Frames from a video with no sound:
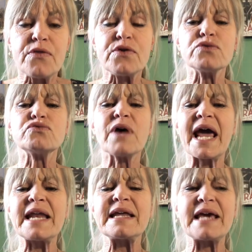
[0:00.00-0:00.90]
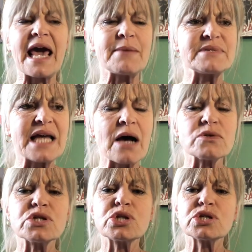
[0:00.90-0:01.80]
The rain came
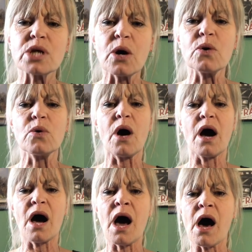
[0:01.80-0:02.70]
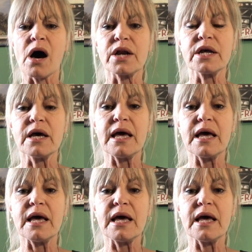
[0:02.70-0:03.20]
down so hard,